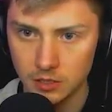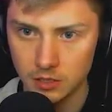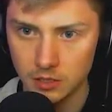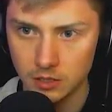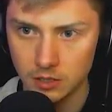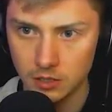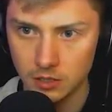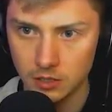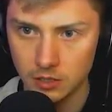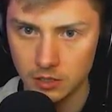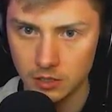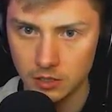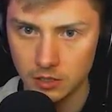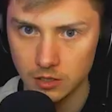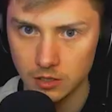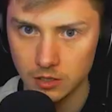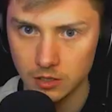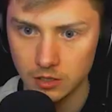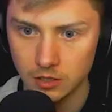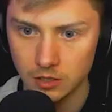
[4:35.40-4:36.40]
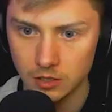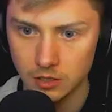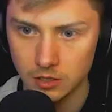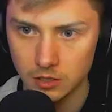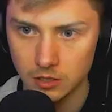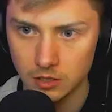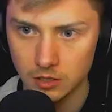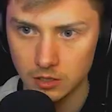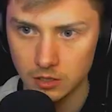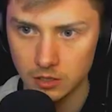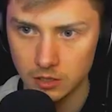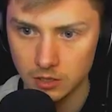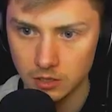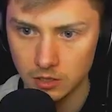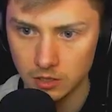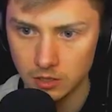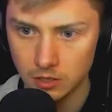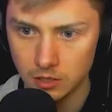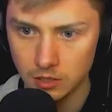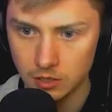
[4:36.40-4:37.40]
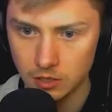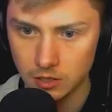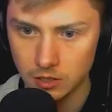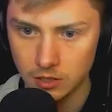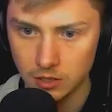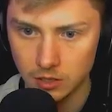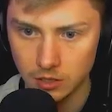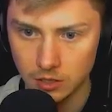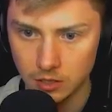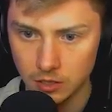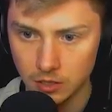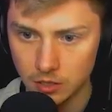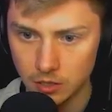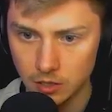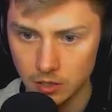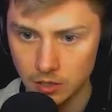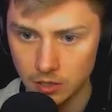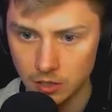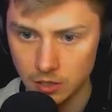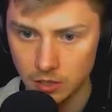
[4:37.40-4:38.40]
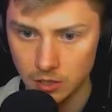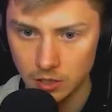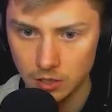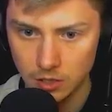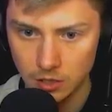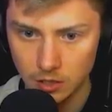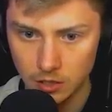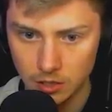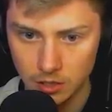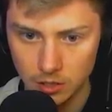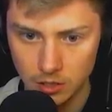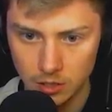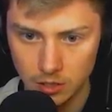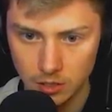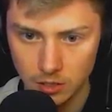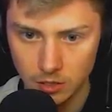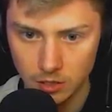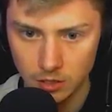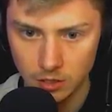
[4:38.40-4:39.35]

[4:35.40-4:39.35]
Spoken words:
Nobody speaks.